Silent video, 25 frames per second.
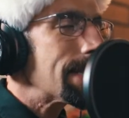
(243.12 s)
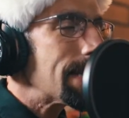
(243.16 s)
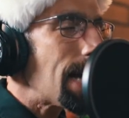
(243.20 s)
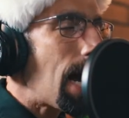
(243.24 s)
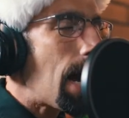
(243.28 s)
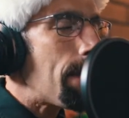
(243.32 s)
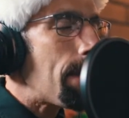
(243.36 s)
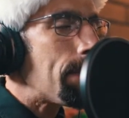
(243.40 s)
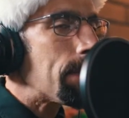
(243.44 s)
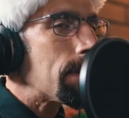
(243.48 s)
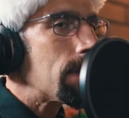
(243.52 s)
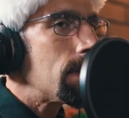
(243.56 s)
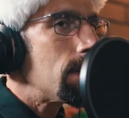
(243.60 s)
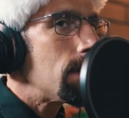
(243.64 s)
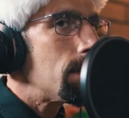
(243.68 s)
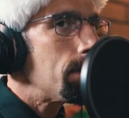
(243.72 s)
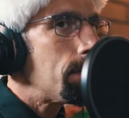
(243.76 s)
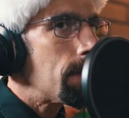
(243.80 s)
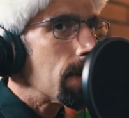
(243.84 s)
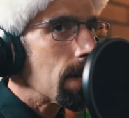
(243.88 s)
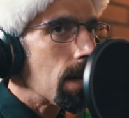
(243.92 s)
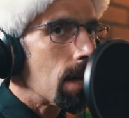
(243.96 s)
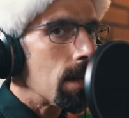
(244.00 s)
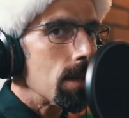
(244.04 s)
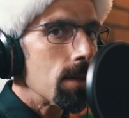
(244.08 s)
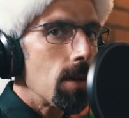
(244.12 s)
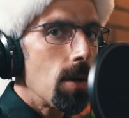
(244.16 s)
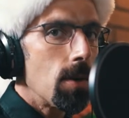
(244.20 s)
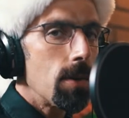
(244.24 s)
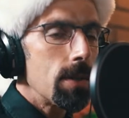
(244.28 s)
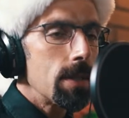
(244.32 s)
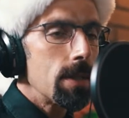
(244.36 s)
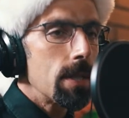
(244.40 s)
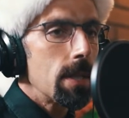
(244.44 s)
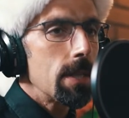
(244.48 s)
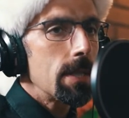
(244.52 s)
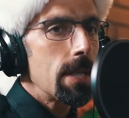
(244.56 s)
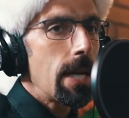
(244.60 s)
a topical, but although
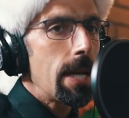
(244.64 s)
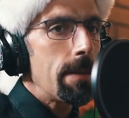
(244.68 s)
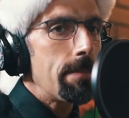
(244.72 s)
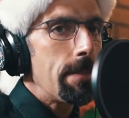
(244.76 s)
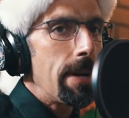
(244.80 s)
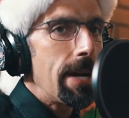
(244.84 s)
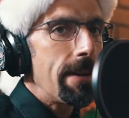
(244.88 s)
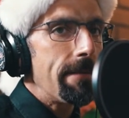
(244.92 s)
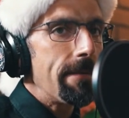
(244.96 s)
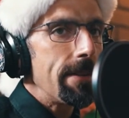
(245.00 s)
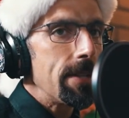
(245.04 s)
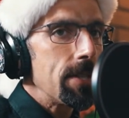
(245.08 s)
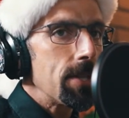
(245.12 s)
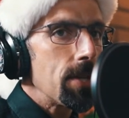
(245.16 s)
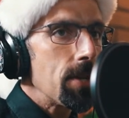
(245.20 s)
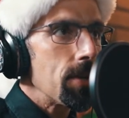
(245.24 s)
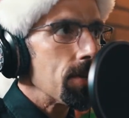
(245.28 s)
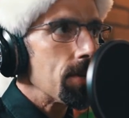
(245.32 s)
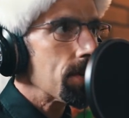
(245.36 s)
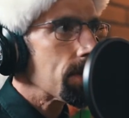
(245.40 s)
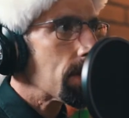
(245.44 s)
it does add benefits to your